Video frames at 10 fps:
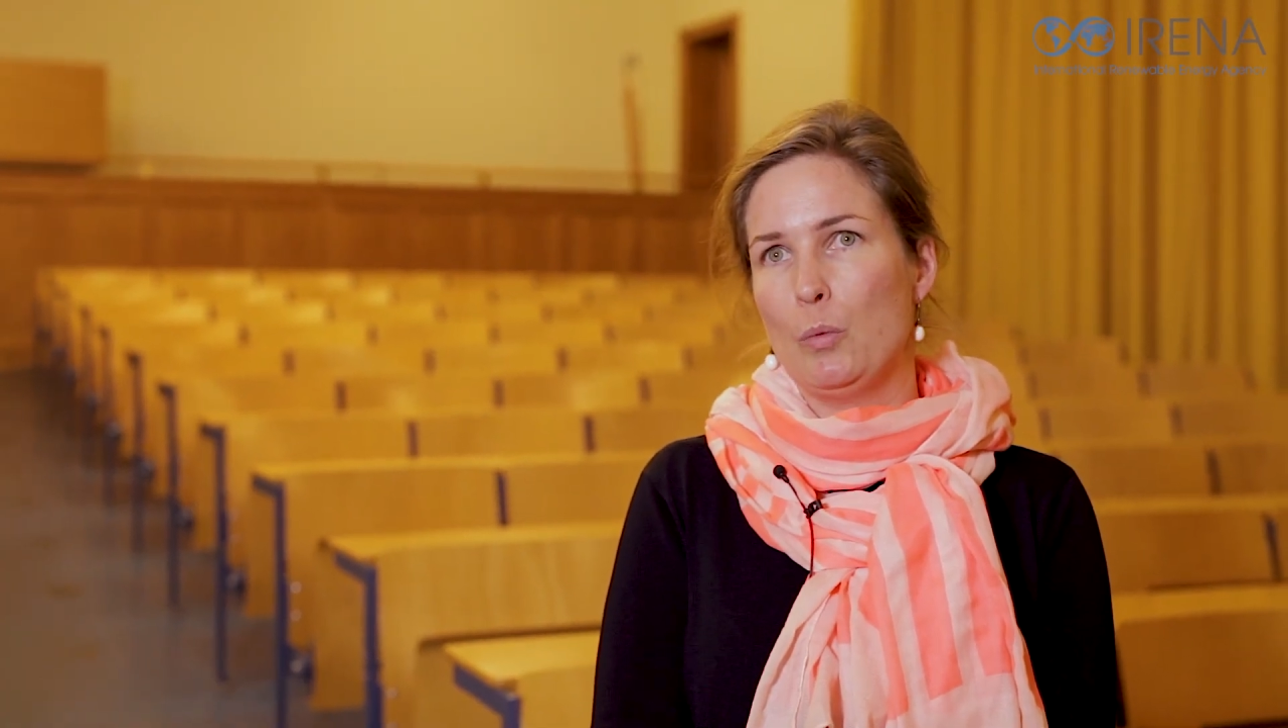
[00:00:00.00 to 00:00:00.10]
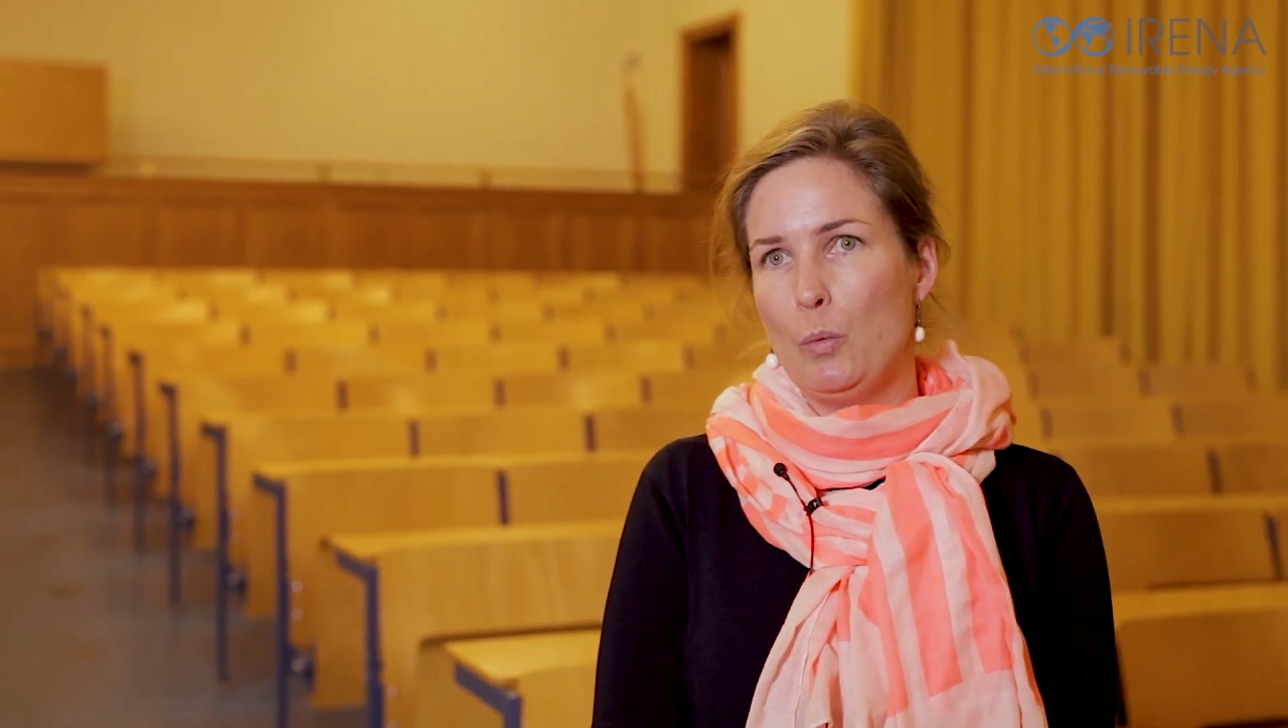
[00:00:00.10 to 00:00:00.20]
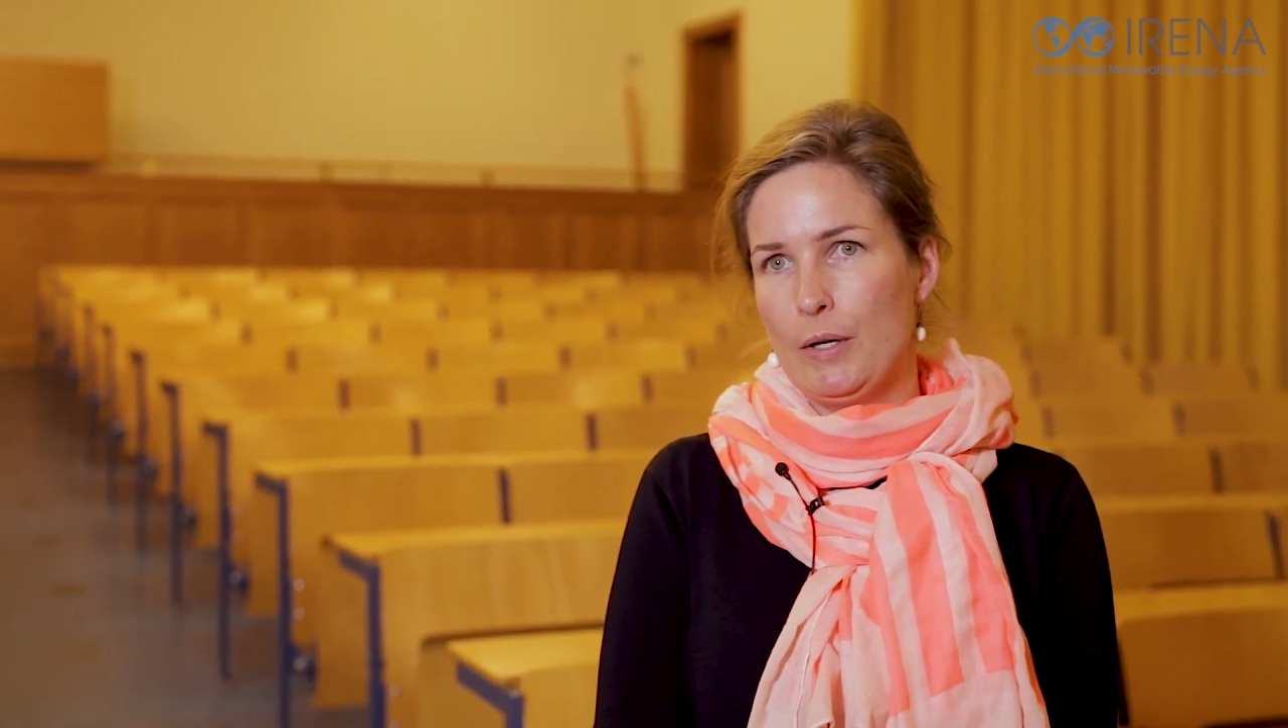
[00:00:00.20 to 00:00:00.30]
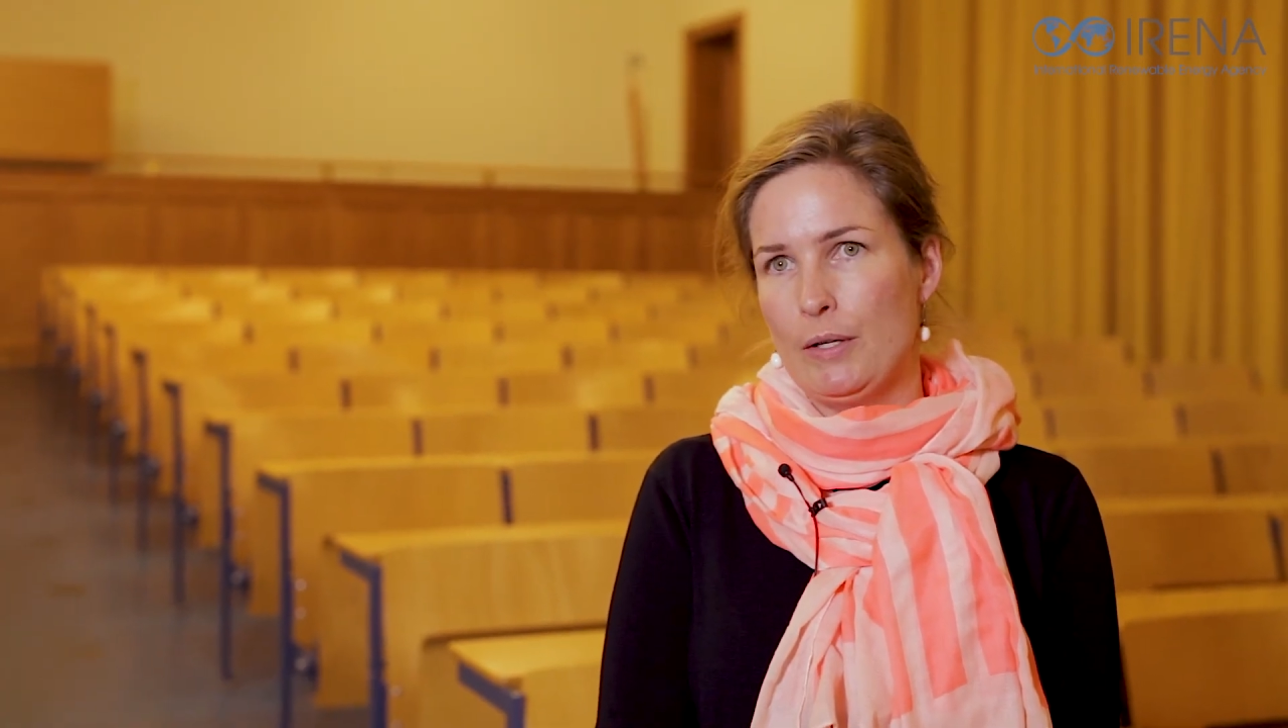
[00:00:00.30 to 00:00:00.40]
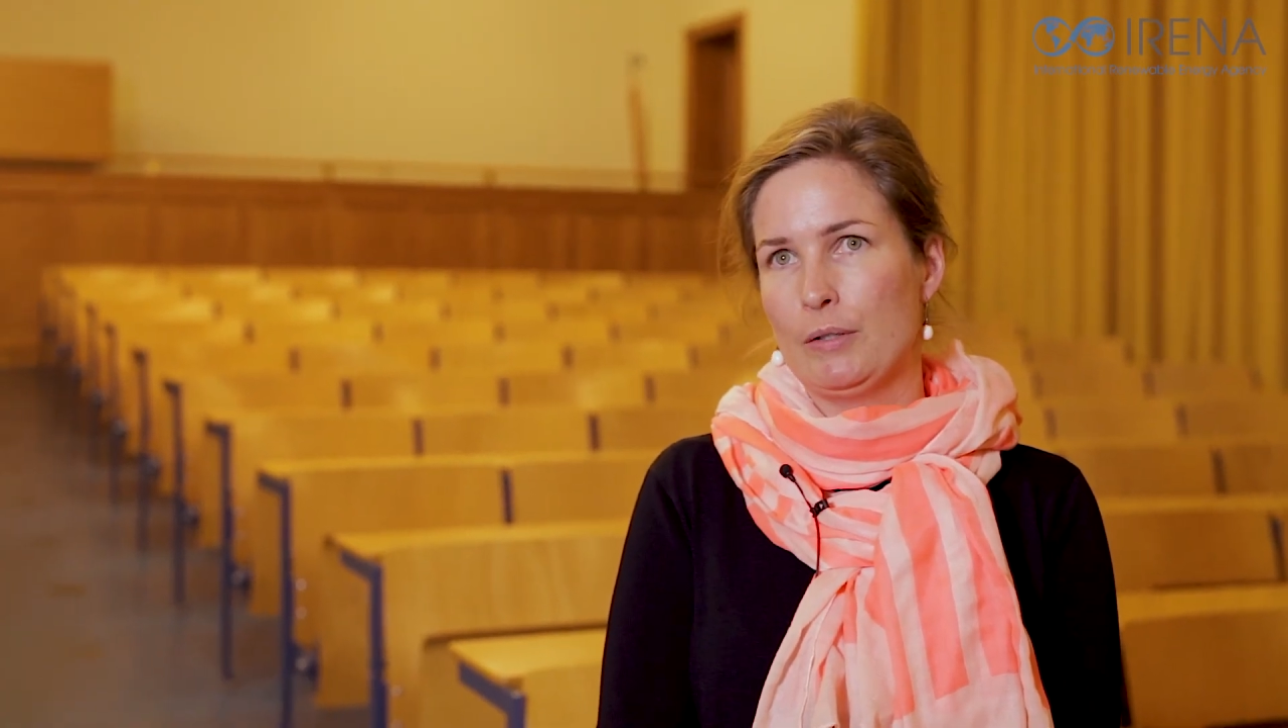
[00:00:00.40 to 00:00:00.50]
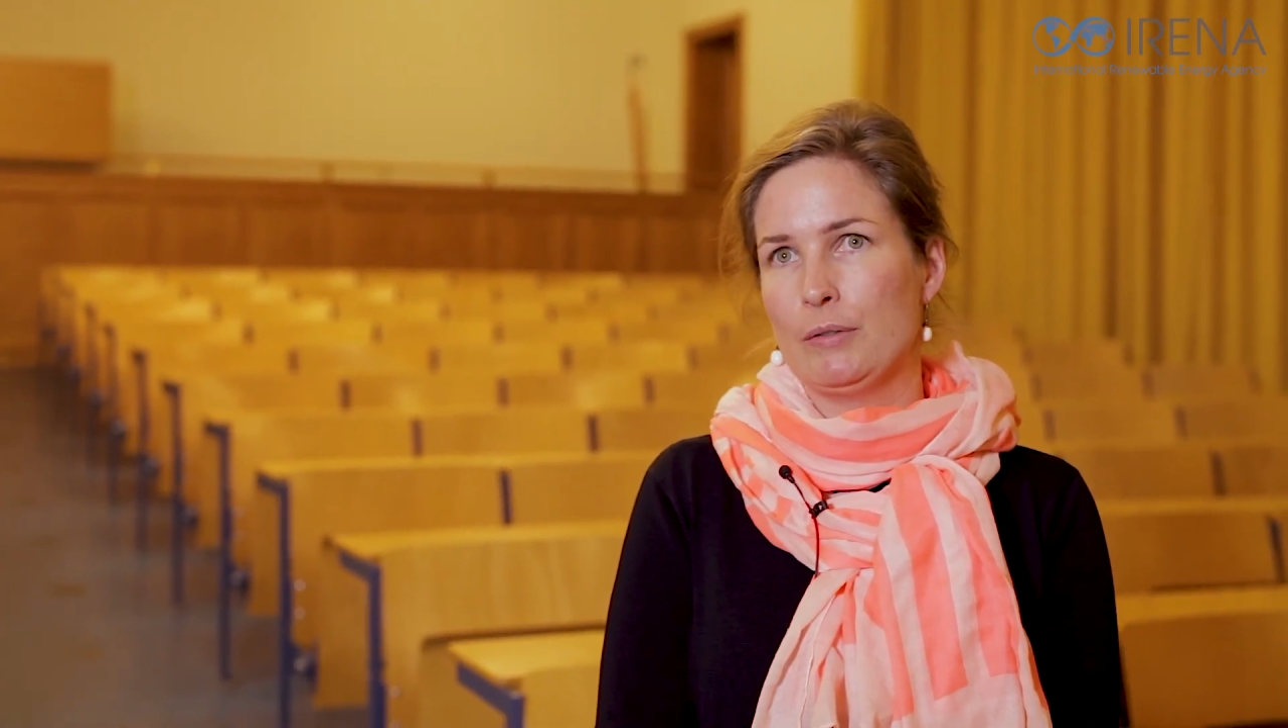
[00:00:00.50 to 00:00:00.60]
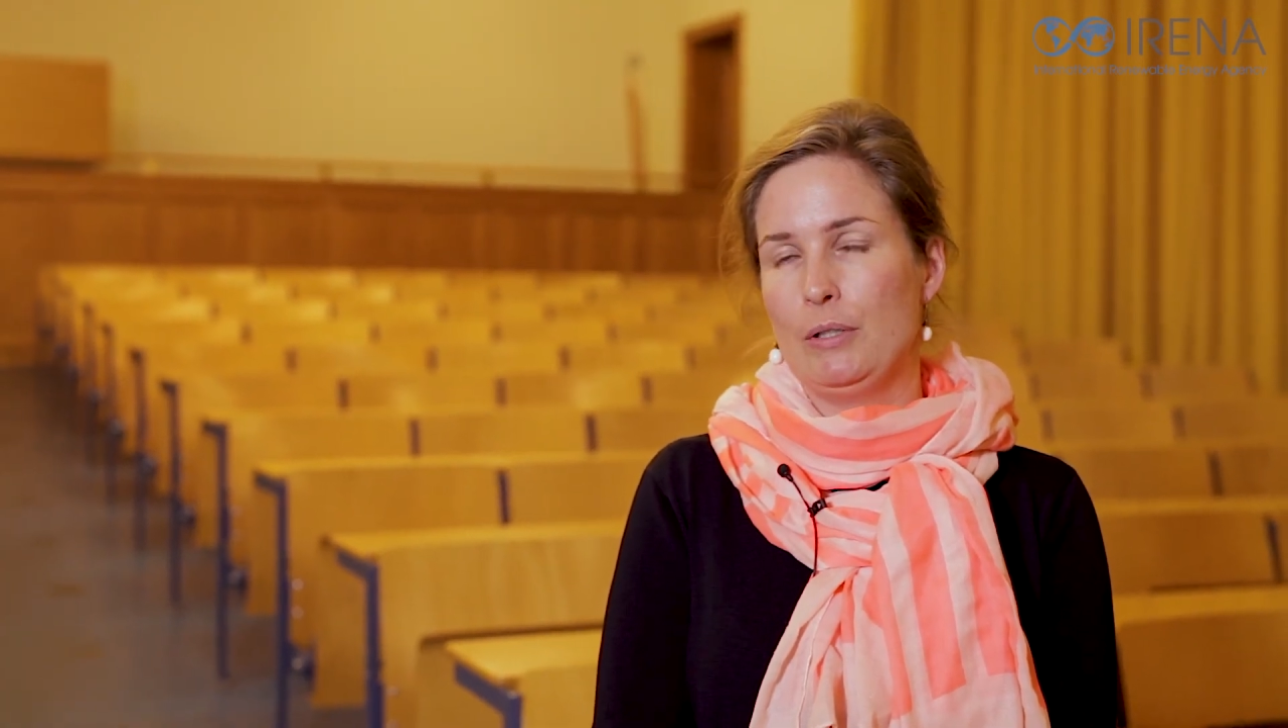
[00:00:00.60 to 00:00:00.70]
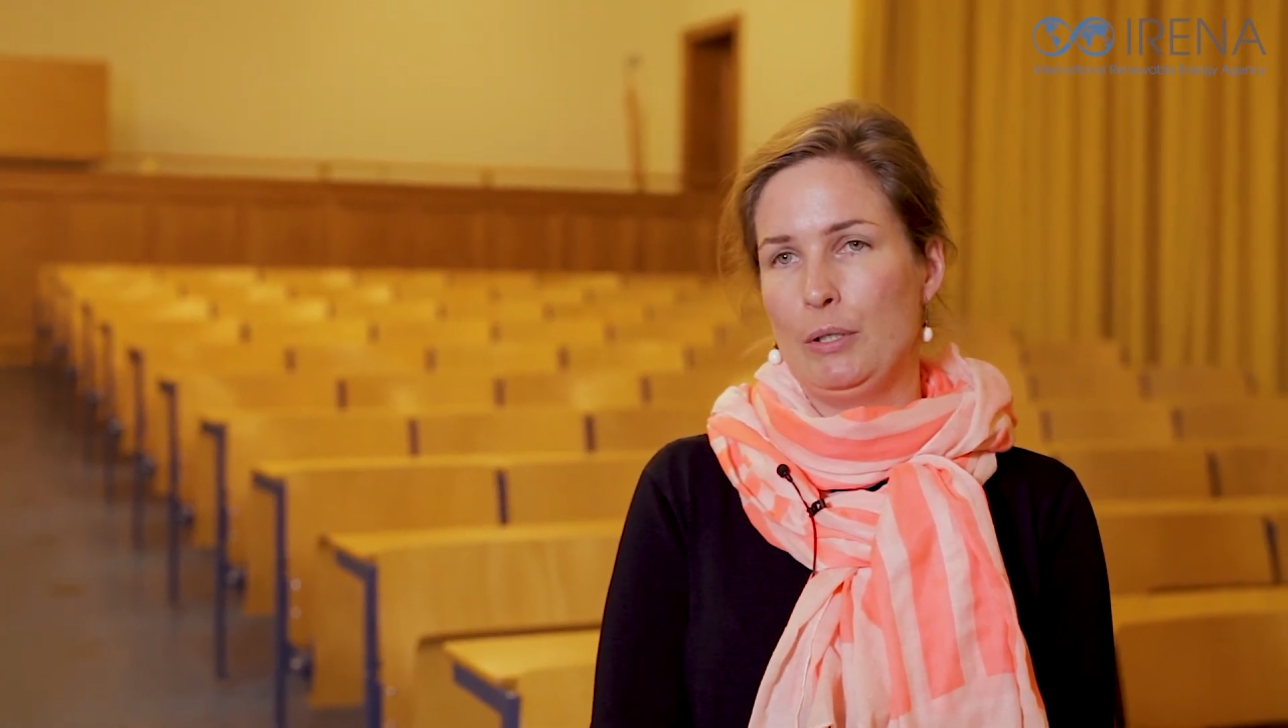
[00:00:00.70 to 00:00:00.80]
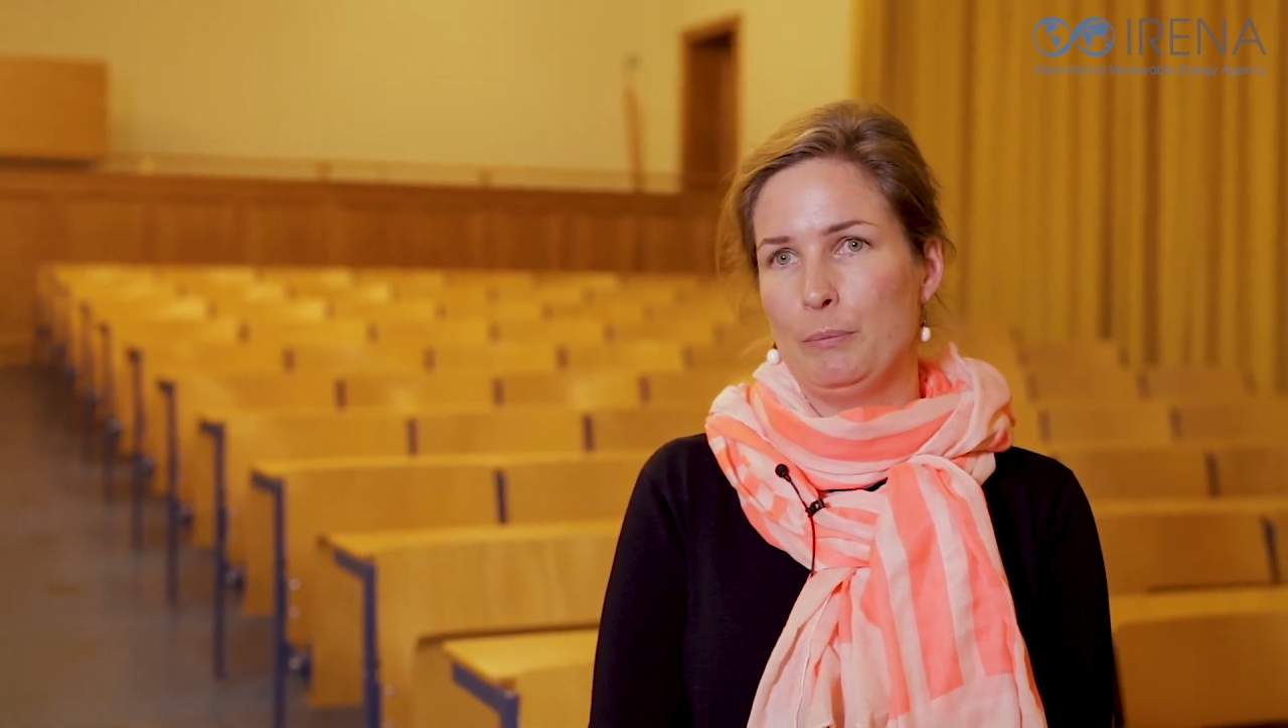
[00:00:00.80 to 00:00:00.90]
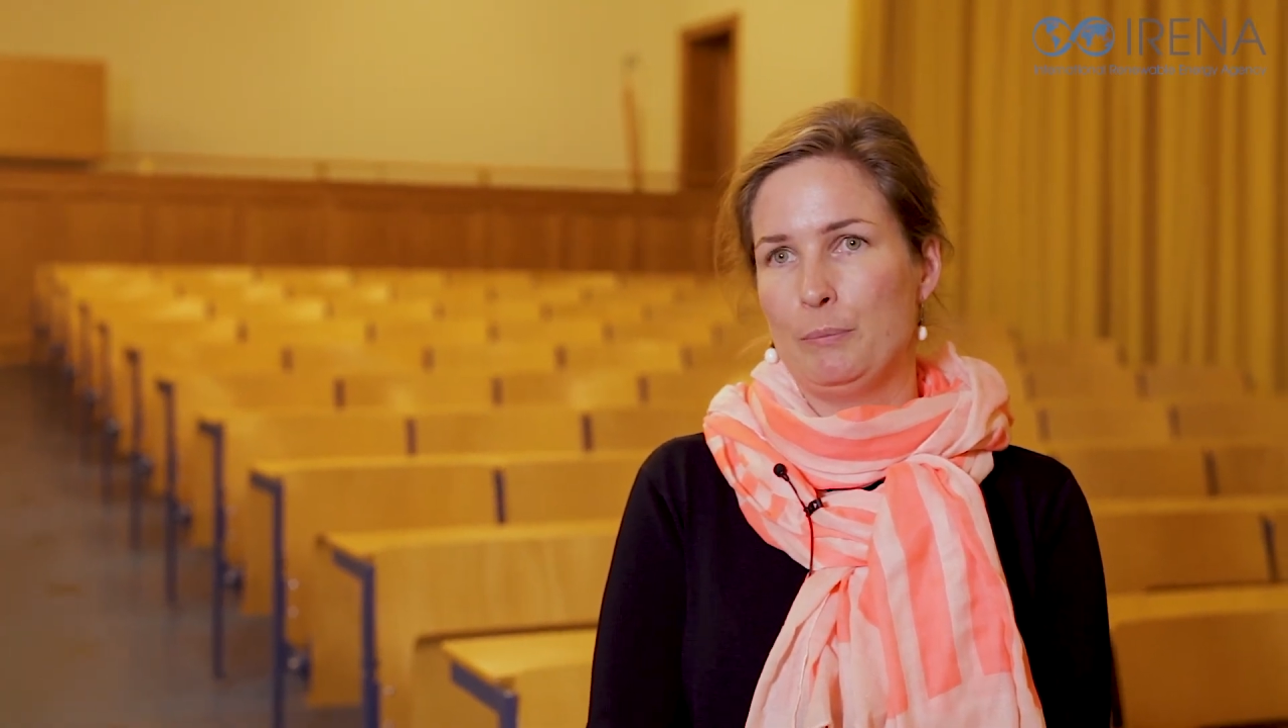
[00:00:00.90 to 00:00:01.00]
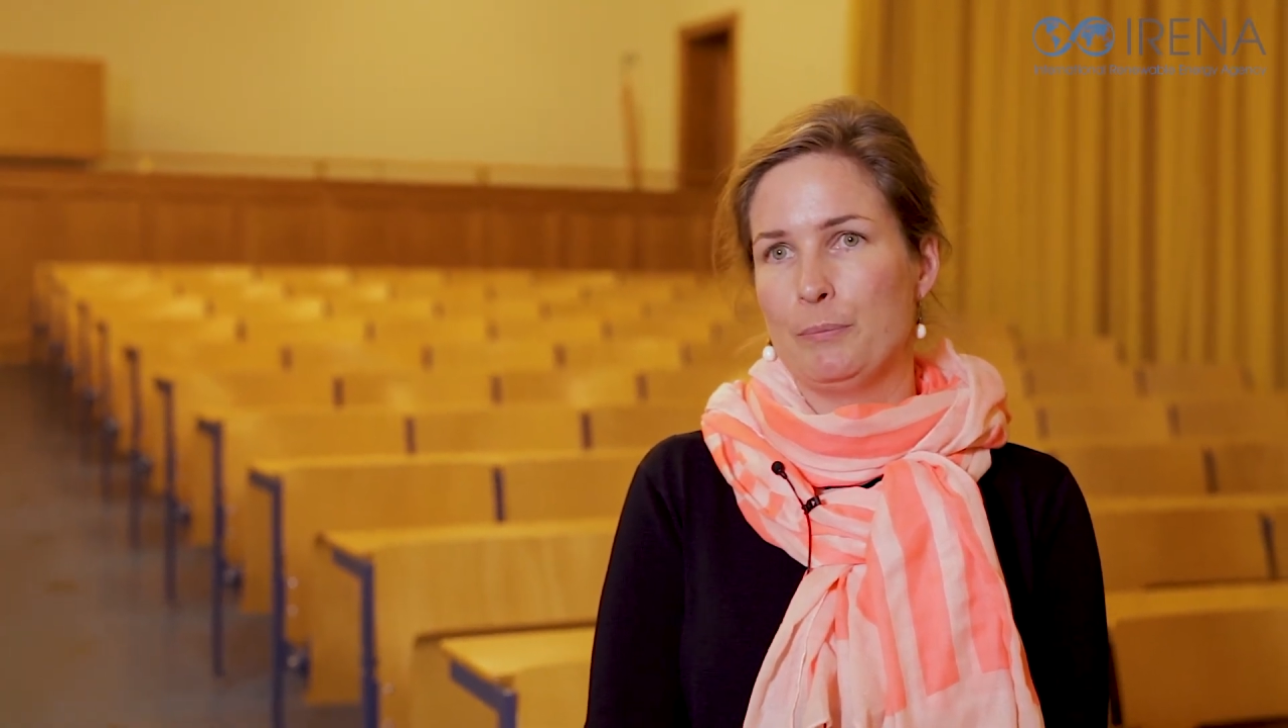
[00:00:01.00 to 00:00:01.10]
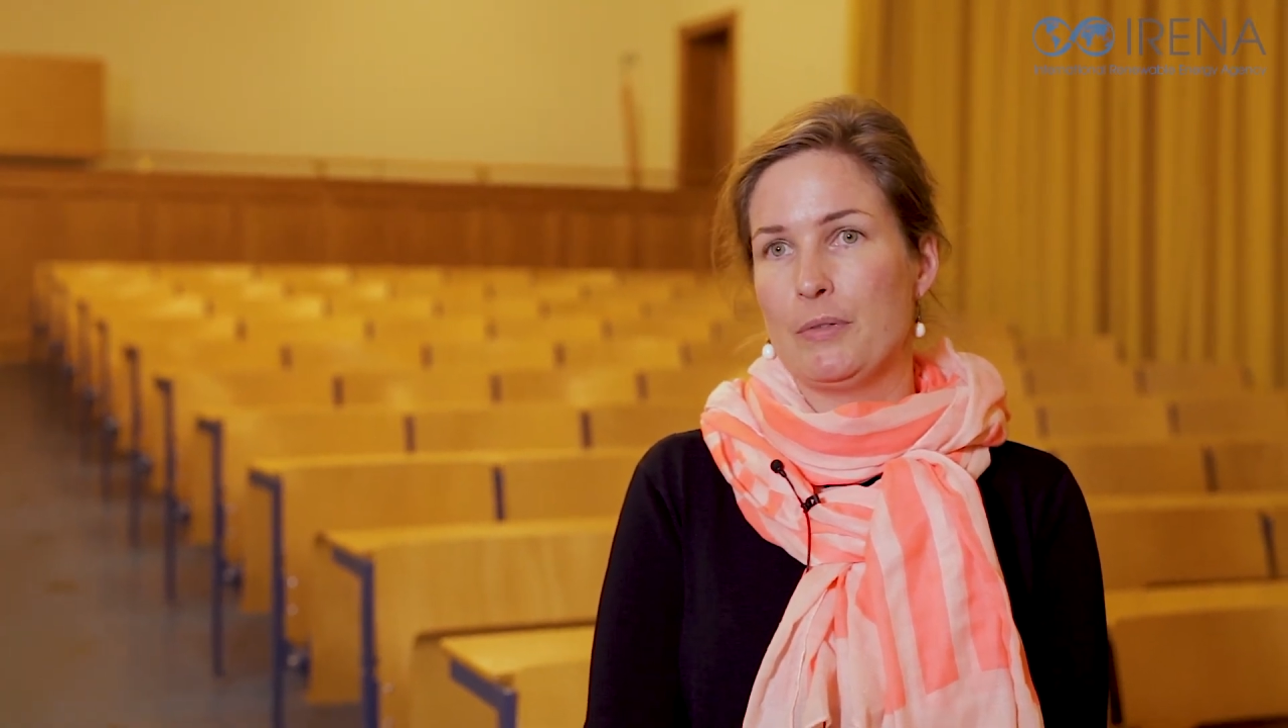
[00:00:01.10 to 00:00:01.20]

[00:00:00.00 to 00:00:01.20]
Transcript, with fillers: where um,